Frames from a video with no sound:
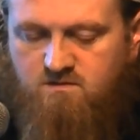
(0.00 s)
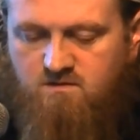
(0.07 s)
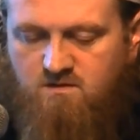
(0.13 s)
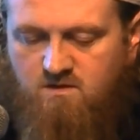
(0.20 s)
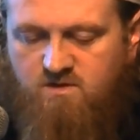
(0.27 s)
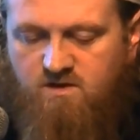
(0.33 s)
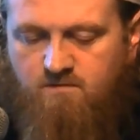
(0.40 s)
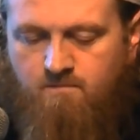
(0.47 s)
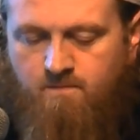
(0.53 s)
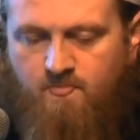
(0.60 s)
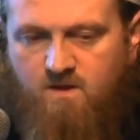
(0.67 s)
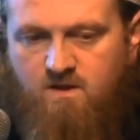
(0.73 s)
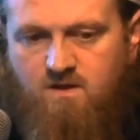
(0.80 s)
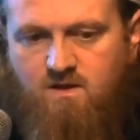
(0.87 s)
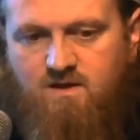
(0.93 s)
Okay.
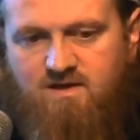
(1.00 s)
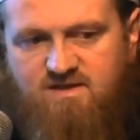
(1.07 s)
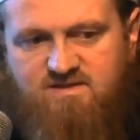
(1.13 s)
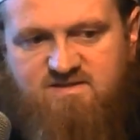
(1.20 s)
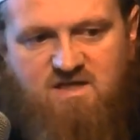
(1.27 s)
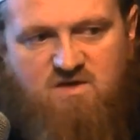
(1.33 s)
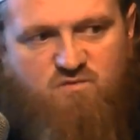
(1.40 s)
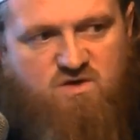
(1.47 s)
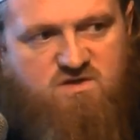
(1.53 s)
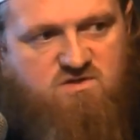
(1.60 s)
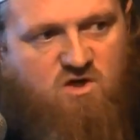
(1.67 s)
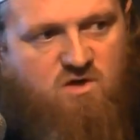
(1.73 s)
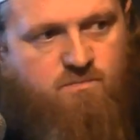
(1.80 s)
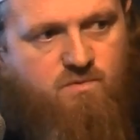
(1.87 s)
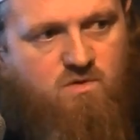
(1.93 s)
Let's say, for
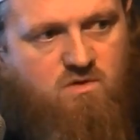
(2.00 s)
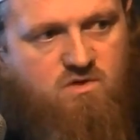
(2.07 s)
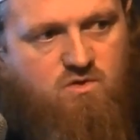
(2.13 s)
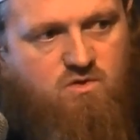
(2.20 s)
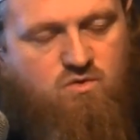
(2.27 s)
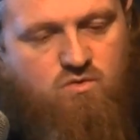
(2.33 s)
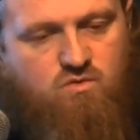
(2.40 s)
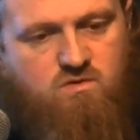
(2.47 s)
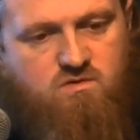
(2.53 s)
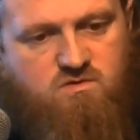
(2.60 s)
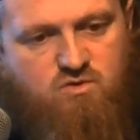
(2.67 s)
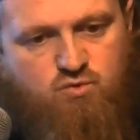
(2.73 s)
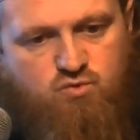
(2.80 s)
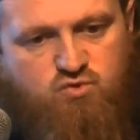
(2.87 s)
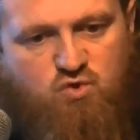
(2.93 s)
example, you
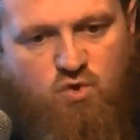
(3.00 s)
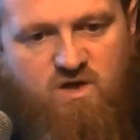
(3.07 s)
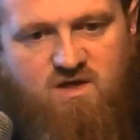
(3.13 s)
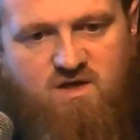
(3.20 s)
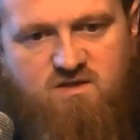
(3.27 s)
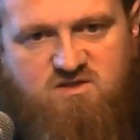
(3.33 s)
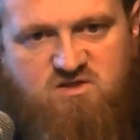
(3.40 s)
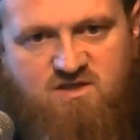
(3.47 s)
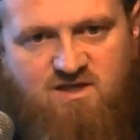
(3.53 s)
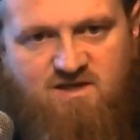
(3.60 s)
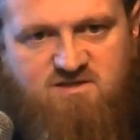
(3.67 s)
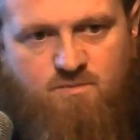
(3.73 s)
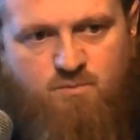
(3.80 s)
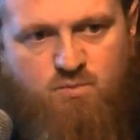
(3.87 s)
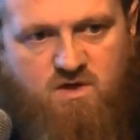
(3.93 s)
you join the
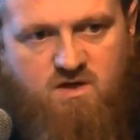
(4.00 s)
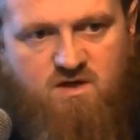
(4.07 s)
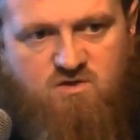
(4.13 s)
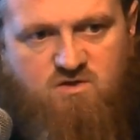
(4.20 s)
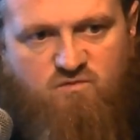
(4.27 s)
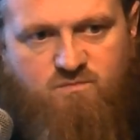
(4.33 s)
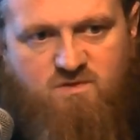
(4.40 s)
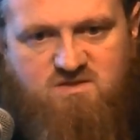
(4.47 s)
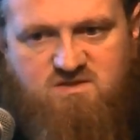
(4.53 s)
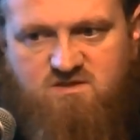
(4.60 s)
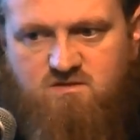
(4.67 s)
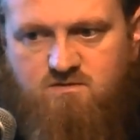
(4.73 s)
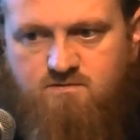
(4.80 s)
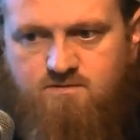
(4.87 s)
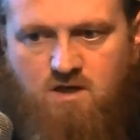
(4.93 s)
janazah prayer and you've missed